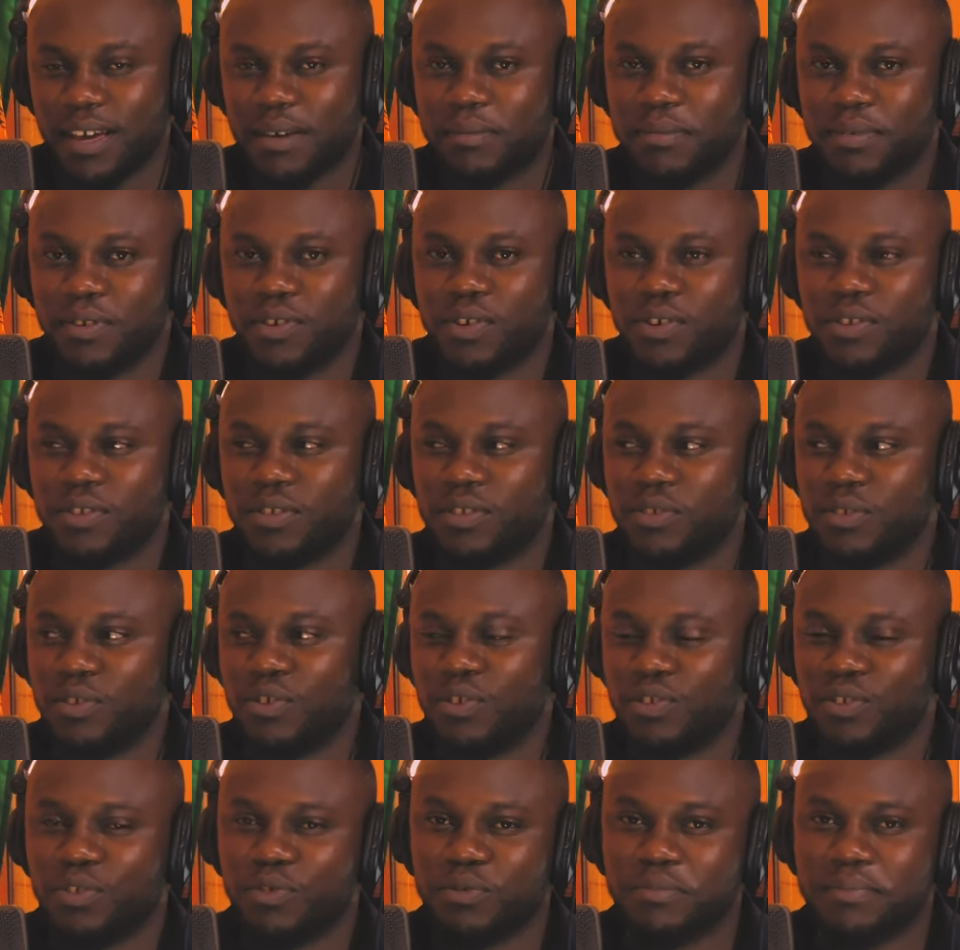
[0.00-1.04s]
Yeah, because you
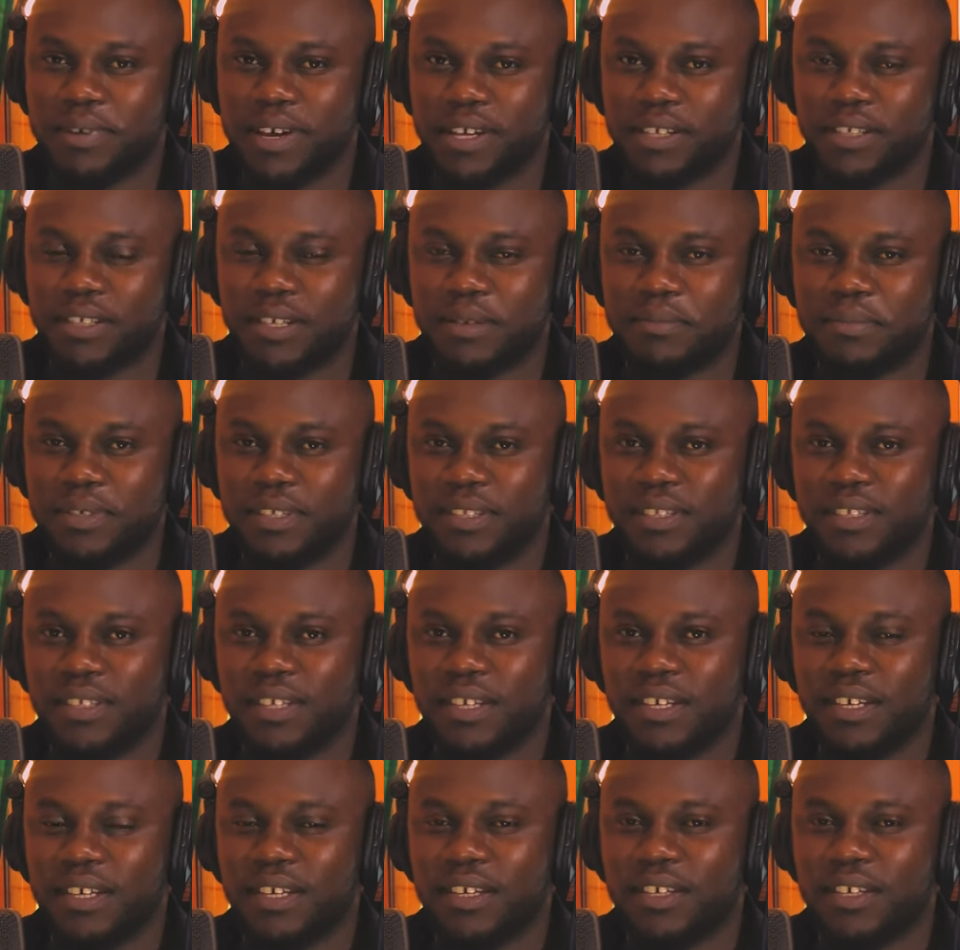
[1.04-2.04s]
know too much. I mean,